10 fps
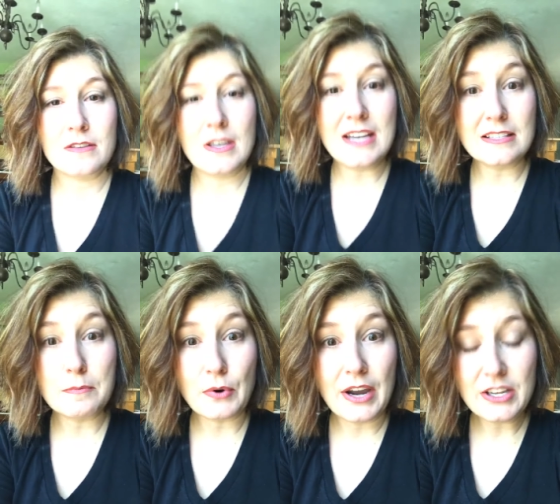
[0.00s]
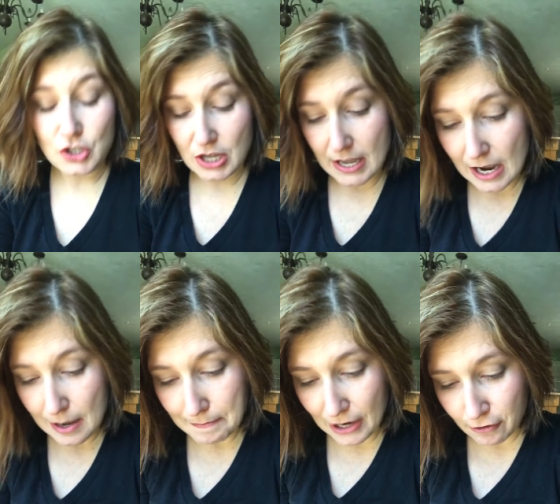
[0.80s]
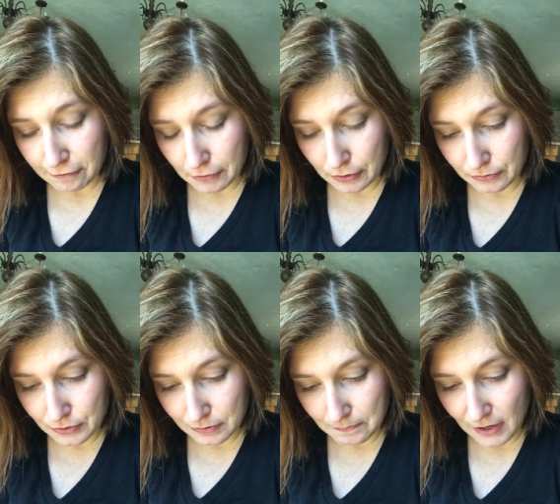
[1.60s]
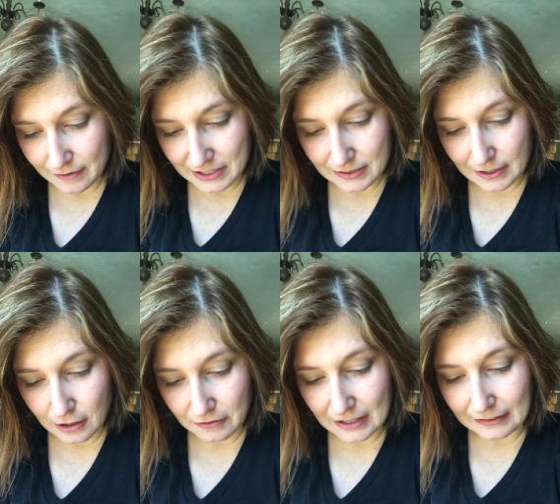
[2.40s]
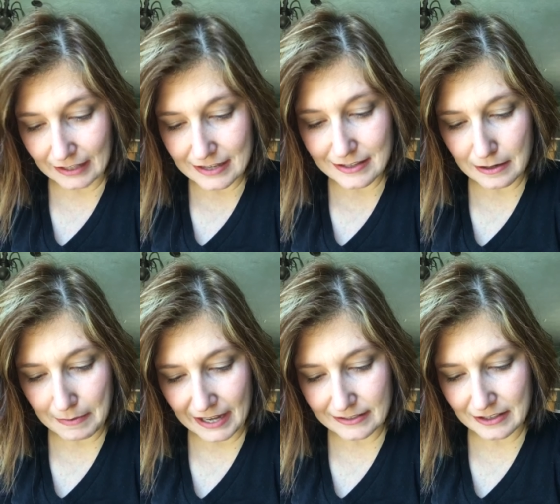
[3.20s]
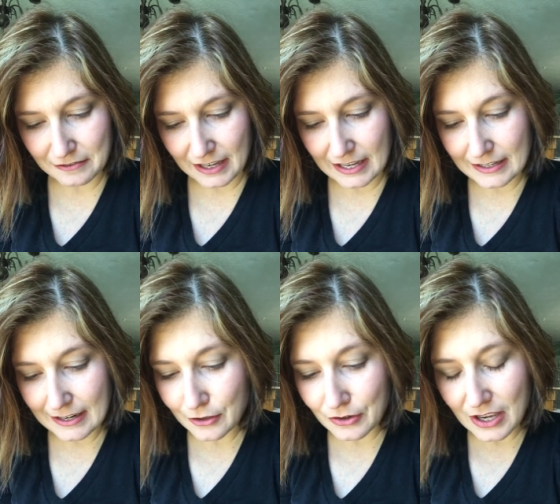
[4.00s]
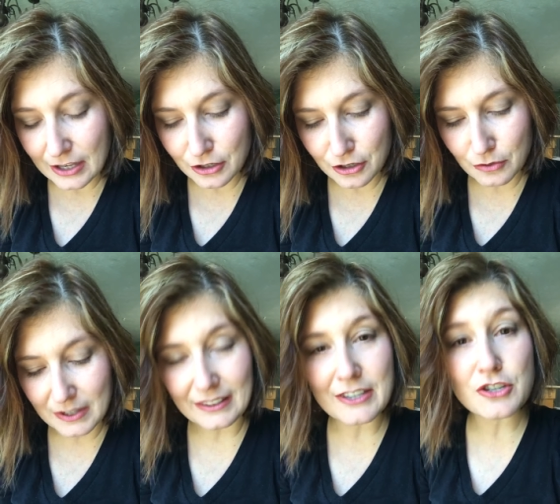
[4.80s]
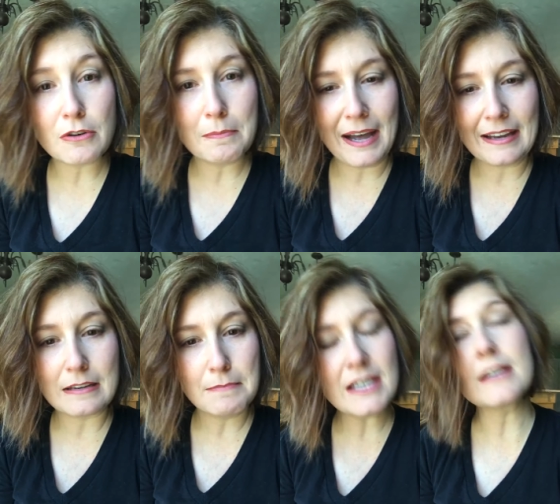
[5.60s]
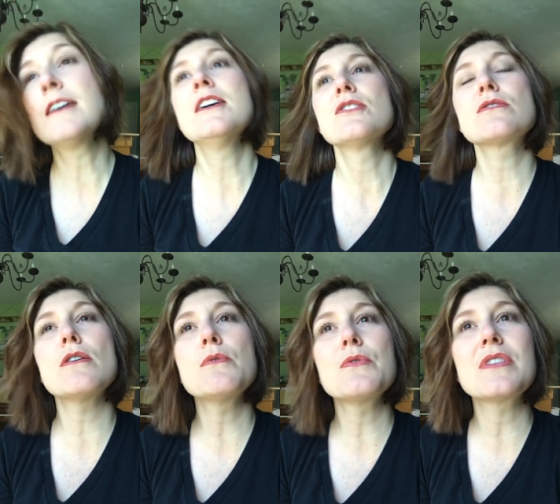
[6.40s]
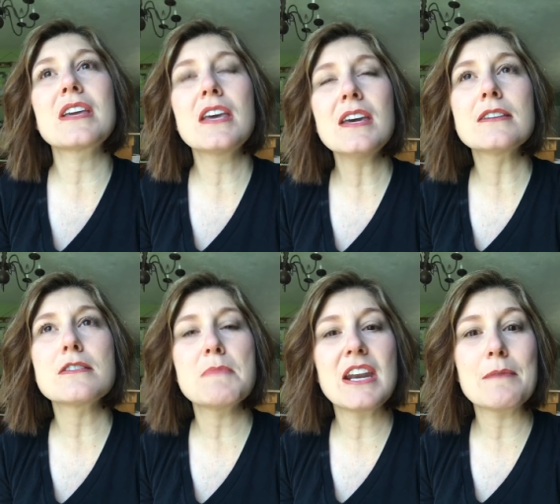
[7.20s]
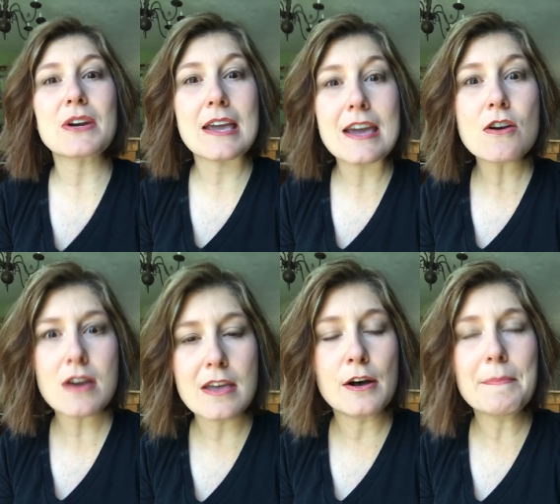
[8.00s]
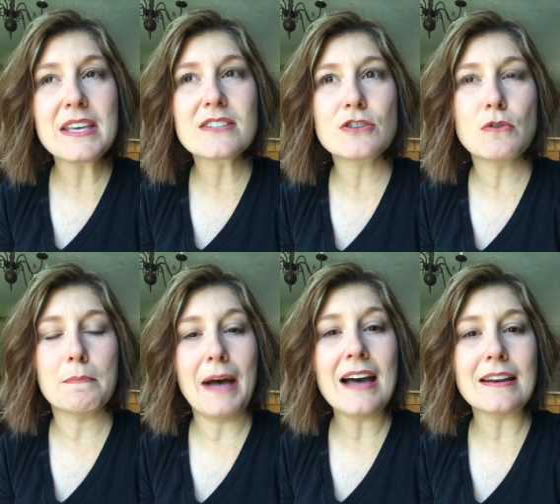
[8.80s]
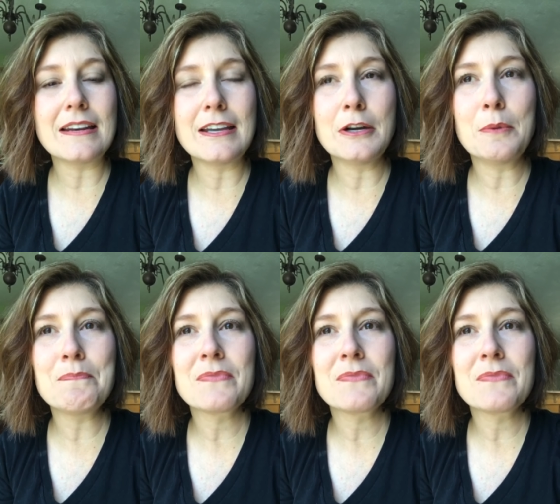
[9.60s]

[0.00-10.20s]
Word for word: as the branch cannot bear fruit of itself unless it abides in the vine, neither can you unless you abide in me. So, the key to being able to hear him is to abide in him